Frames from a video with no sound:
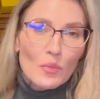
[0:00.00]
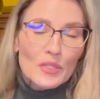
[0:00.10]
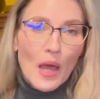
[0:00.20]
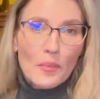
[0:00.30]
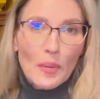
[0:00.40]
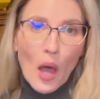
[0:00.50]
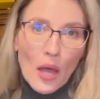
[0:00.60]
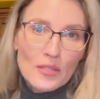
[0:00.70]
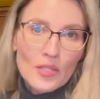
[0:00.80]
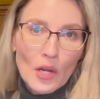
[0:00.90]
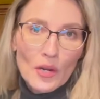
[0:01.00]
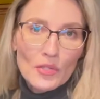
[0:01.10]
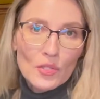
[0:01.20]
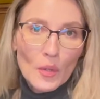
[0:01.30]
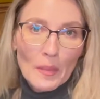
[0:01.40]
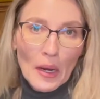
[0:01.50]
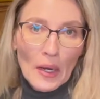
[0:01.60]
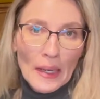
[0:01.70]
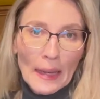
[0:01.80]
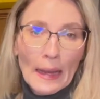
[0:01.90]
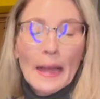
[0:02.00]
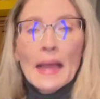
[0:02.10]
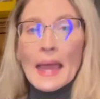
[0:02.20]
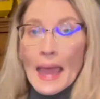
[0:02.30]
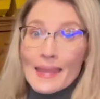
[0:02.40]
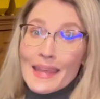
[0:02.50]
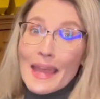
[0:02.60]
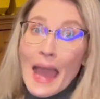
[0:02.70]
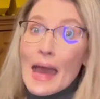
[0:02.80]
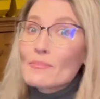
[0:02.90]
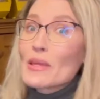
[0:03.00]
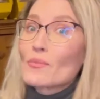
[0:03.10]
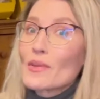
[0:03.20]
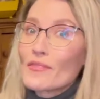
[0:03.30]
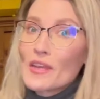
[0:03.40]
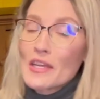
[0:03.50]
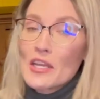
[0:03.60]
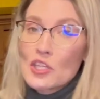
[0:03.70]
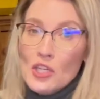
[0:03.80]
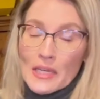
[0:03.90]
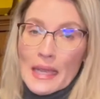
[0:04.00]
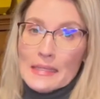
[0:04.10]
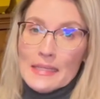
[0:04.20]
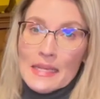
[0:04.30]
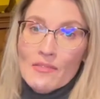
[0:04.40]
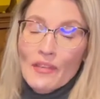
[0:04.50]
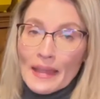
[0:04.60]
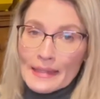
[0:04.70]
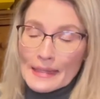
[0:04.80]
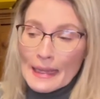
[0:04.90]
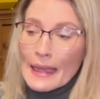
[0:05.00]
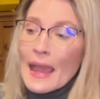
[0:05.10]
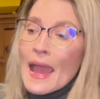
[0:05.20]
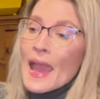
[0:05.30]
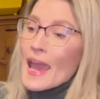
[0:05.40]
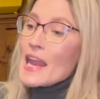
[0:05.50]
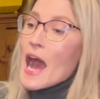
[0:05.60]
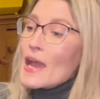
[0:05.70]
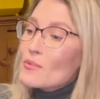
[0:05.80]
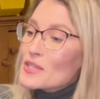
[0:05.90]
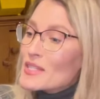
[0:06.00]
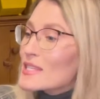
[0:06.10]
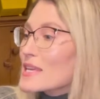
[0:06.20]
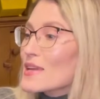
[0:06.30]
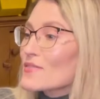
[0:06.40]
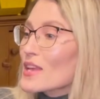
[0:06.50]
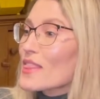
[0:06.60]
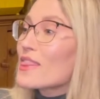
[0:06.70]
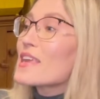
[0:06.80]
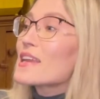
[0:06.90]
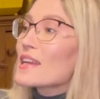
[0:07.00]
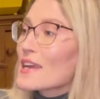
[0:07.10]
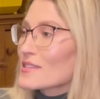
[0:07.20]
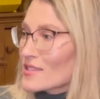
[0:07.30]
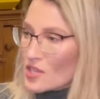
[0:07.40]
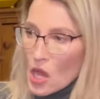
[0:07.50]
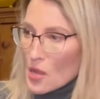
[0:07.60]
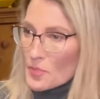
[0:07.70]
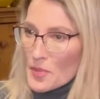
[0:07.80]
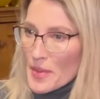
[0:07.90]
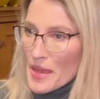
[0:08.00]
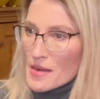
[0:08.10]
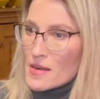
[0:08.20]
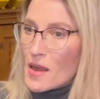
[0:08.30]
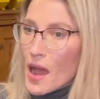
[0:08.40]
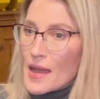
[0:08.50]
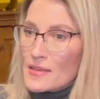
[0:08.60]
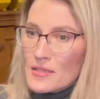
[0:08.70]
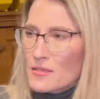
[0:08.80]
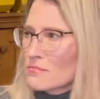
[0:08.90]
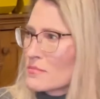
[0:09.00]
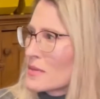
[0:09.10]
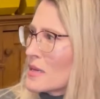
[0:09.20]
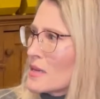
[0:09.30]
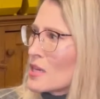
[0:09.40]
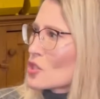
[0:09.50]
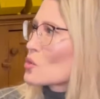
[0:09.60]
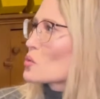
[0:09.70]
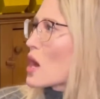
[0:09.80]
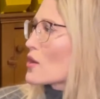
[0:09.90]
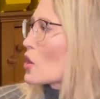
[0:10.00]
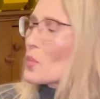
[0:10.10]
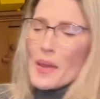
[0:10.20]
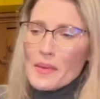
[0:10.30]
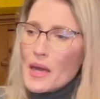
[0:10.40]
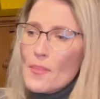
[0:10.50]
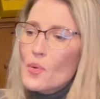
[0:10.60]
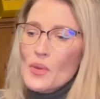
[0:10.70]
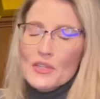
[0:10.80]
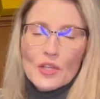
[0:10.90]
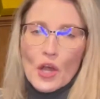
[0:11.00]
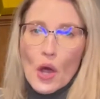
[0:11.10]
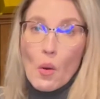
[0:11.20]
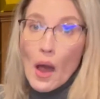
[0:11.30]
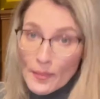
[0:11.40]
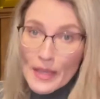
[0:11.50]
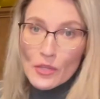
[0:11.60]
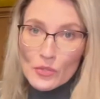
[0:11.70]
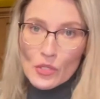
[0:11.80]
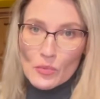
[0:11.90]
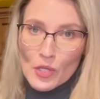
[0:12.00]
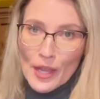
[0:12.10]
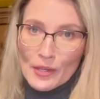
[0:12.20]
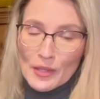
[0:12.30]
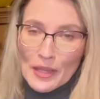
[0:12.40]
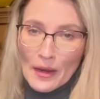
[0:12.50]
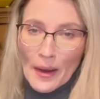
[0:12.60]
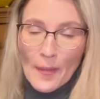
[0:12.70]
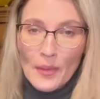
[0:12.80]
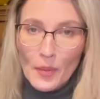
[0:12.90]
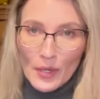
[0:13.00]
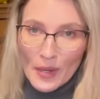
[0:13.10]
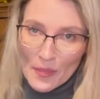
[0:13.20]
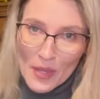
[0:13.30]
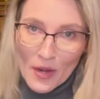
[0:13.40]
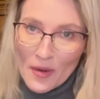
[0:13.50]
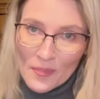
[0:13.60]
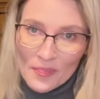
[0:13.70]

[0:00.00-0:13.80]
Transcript: was on Pawn Stars Do America, and they had me refinish an antique vanity, and I received the nicest compliment not too long ago, maybe a couple weeks ago, on my YouTube channel here. I'm gonna put it up here.